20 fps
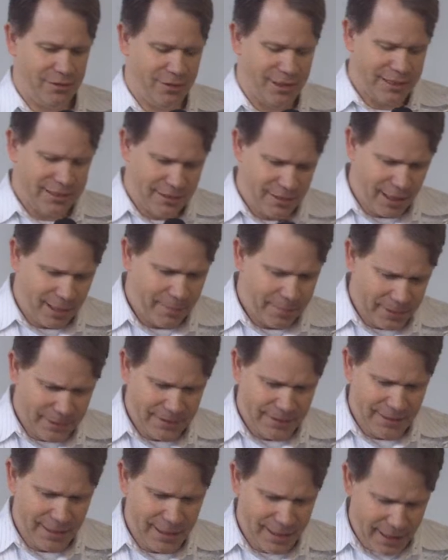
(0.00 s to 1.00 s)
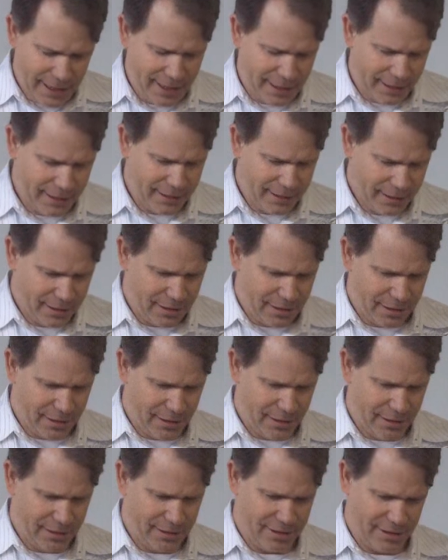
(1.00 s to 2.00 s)
Do I stop and say that
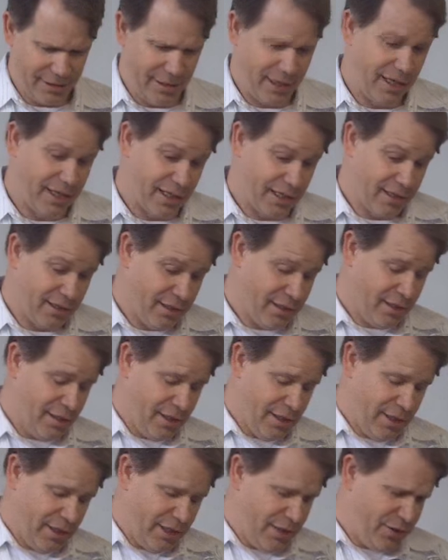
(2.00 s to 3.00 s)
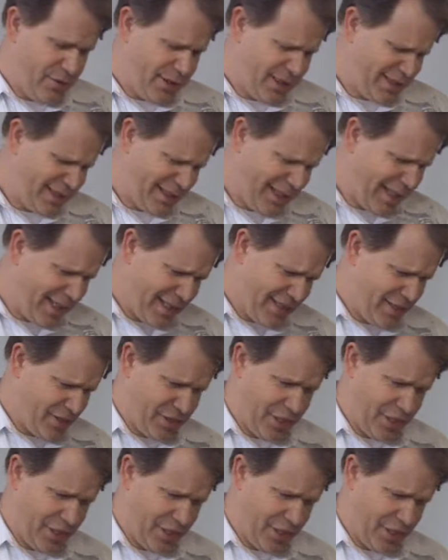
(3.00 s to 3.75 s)
to God? And do I say it